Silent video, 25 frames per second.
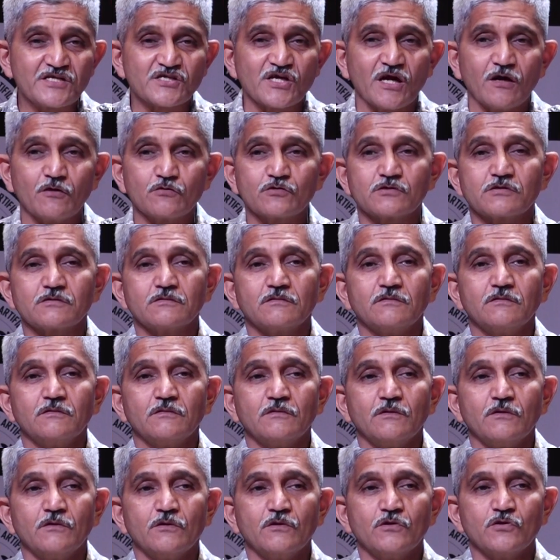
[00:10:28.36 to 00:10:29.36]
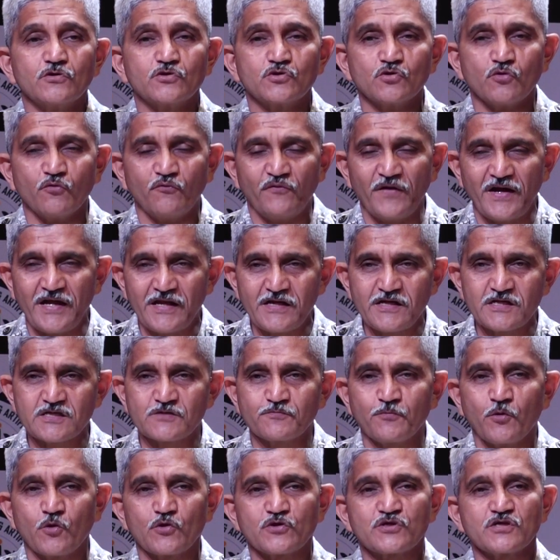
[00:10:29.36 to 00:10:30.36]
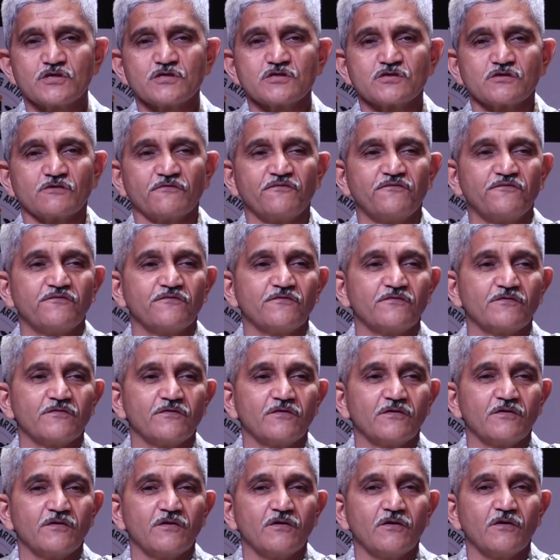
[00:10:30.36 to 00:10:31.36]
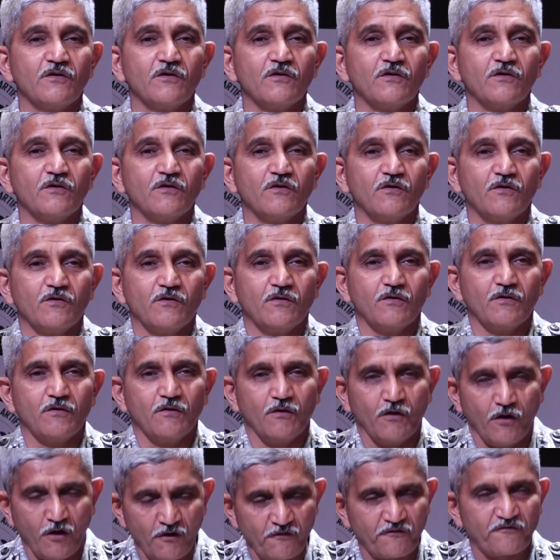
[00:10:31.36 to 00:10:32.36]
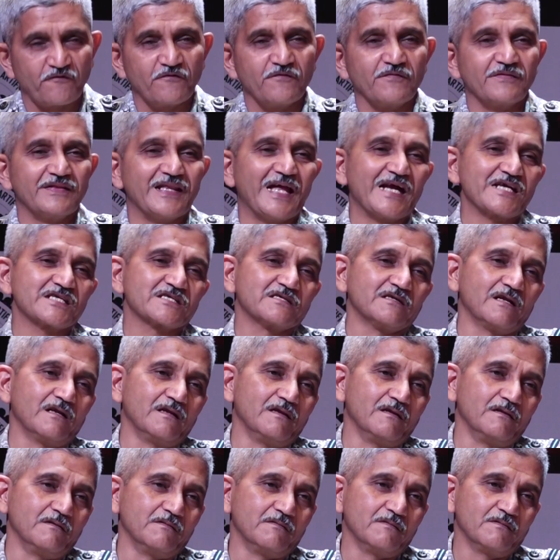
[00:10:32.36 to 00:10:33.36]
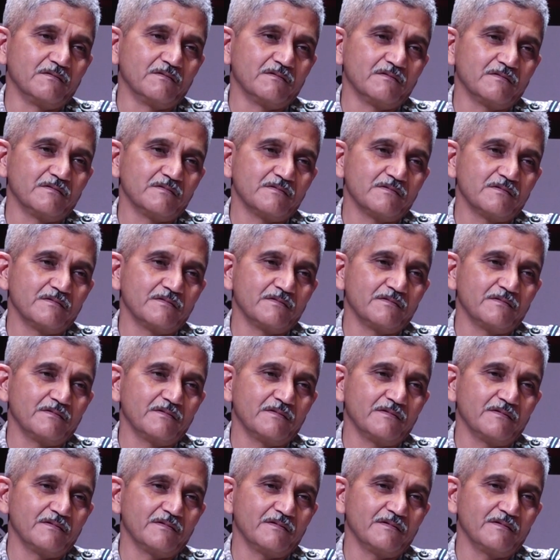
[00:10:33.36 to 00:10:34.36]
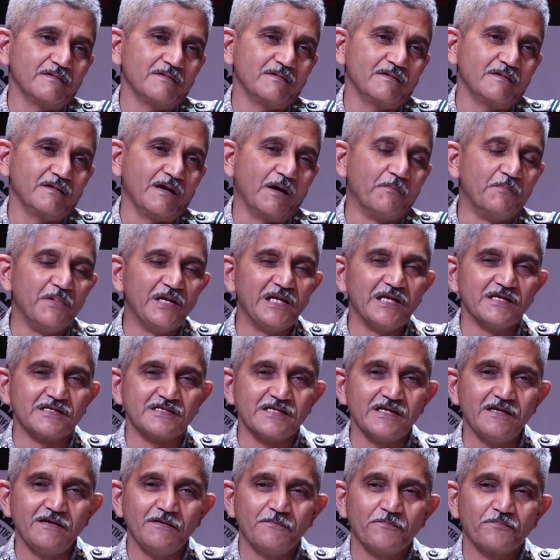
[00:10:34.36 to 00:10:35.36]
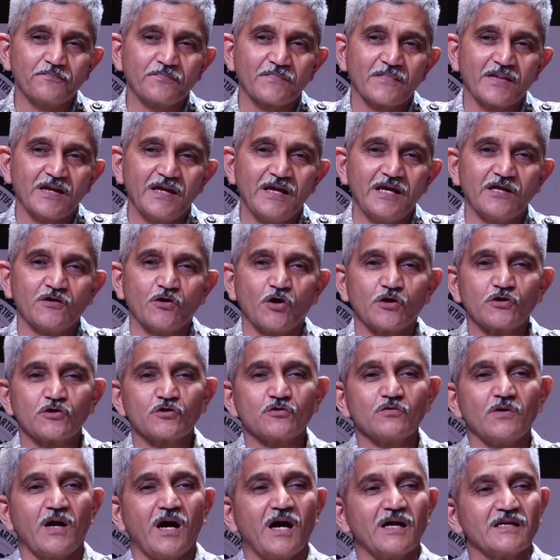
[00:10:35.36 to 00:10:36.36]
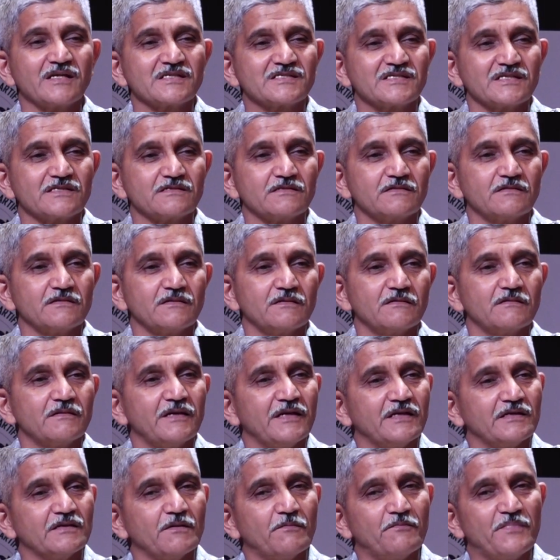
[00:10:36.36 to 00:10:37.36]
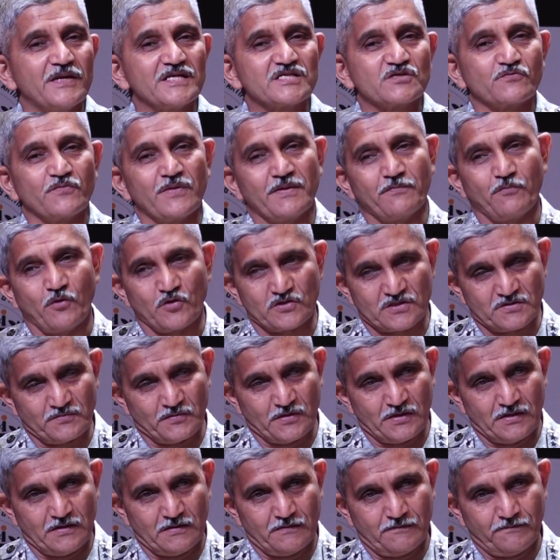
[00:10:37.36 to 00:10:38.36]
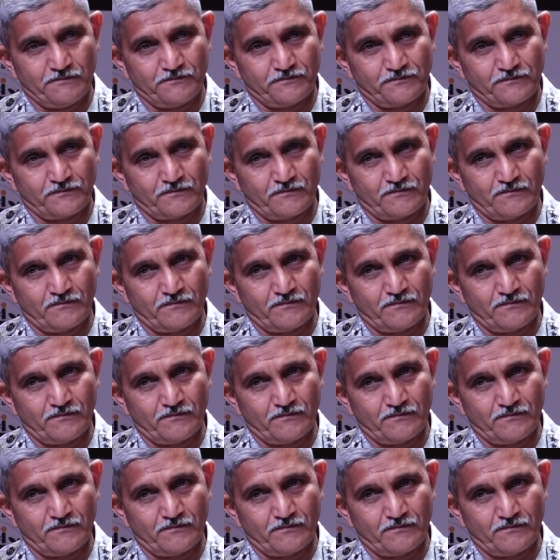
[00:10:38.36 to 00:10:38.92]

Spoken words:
and reach out to various portions of national ability in order to harness it in the best way possible.